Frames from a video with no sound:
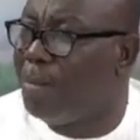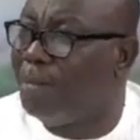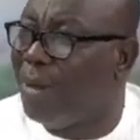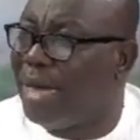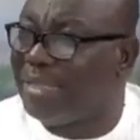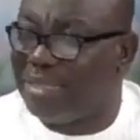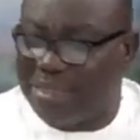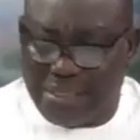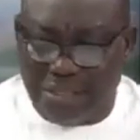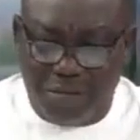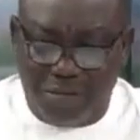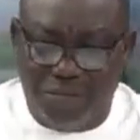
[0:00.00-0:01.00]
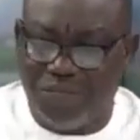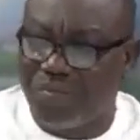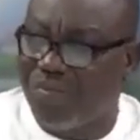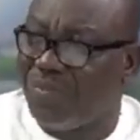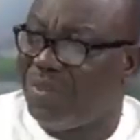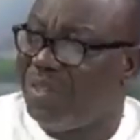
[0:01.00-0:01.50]
But
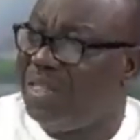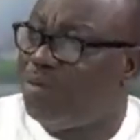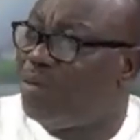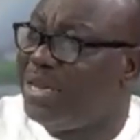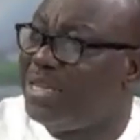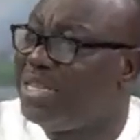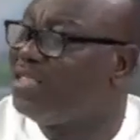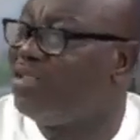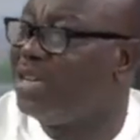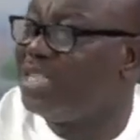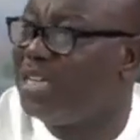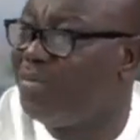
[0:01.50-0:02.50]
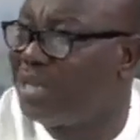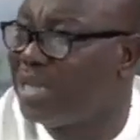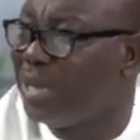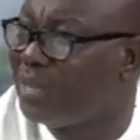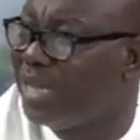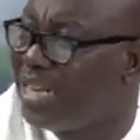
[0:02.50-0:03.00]
liquidity is not the same as
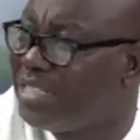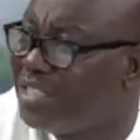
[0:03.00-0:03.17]
capitalization.